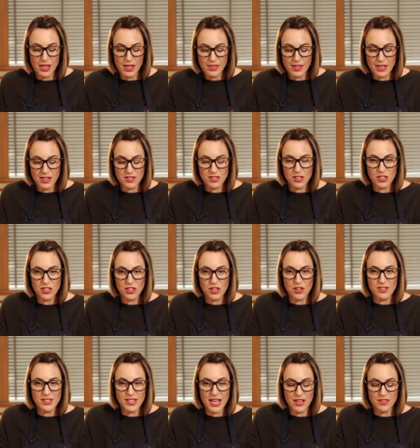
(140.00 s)
Then it's going to go
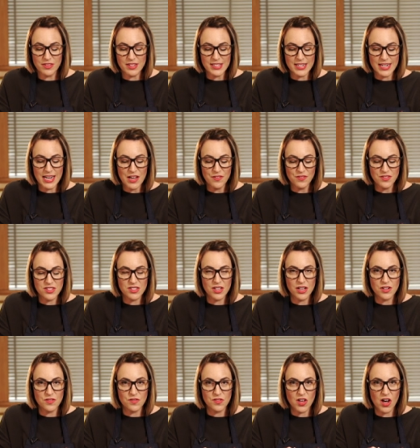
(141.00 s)
down this left
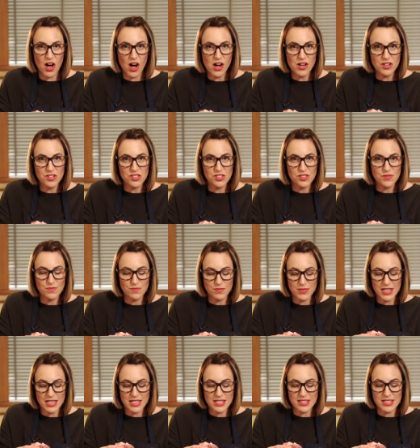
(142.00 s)
side of the heart,
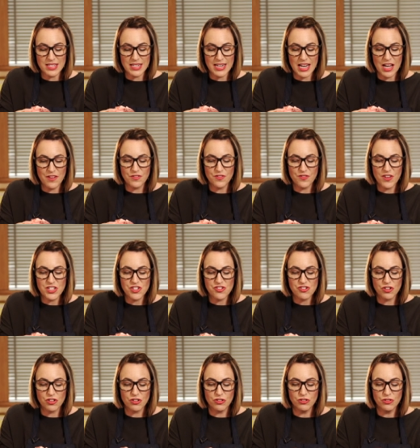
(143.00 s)
into the left
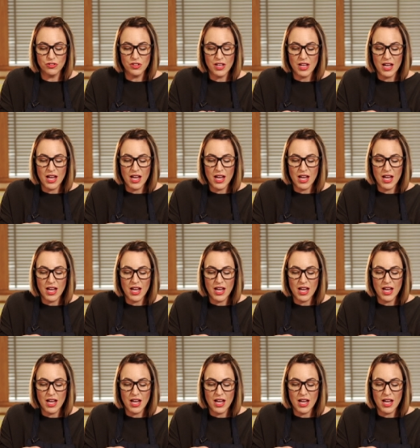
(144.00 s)
ventricle,